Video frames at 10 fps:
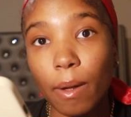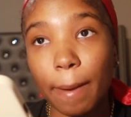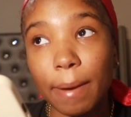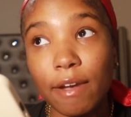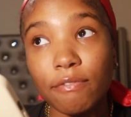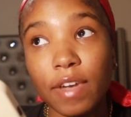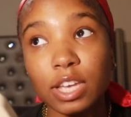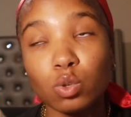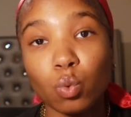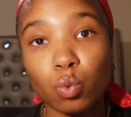like my
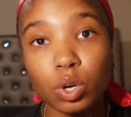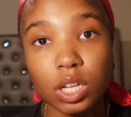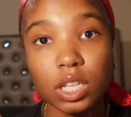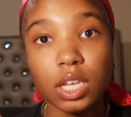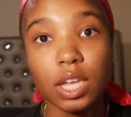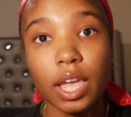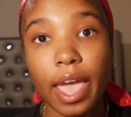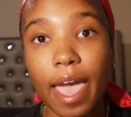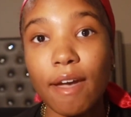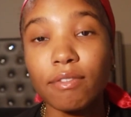face really
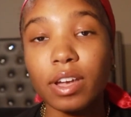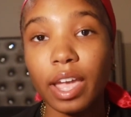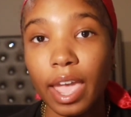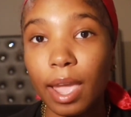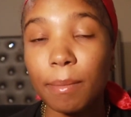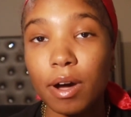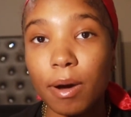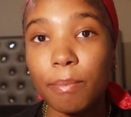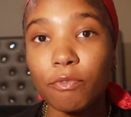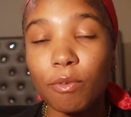have came
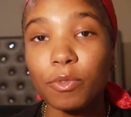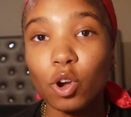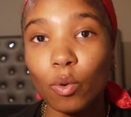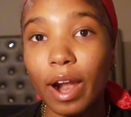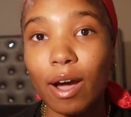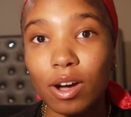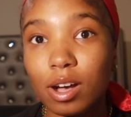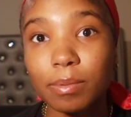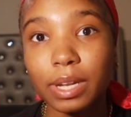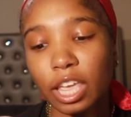up from the ground
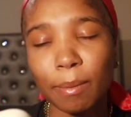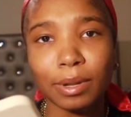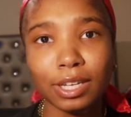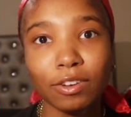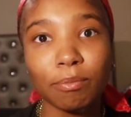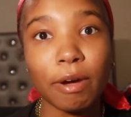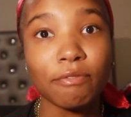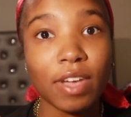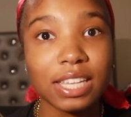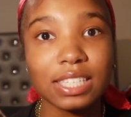up. I just can't believe my
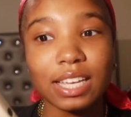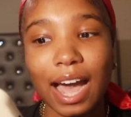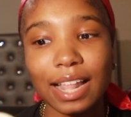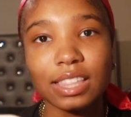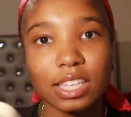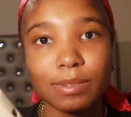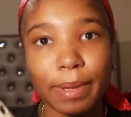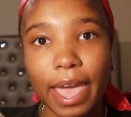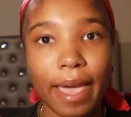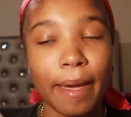face got this
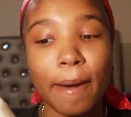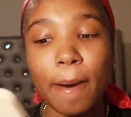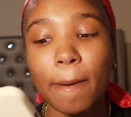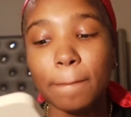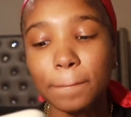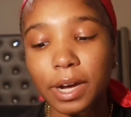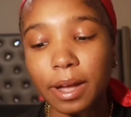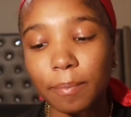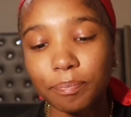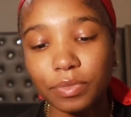bad.
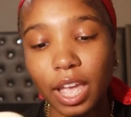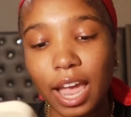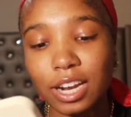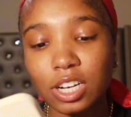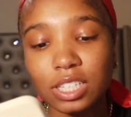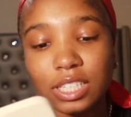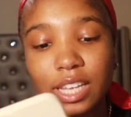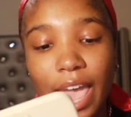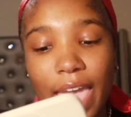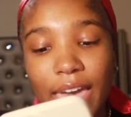But as y'all
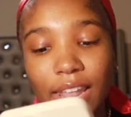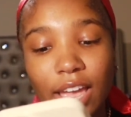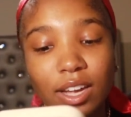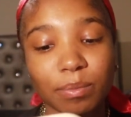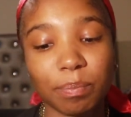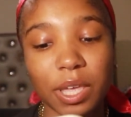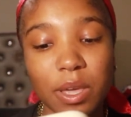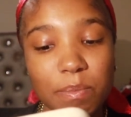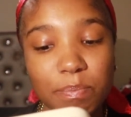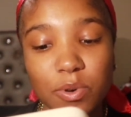see, I had like
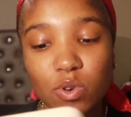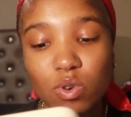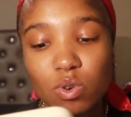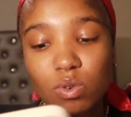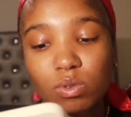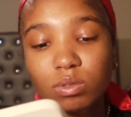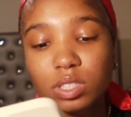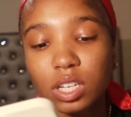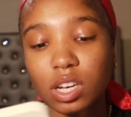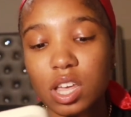
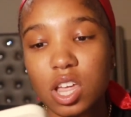pimples and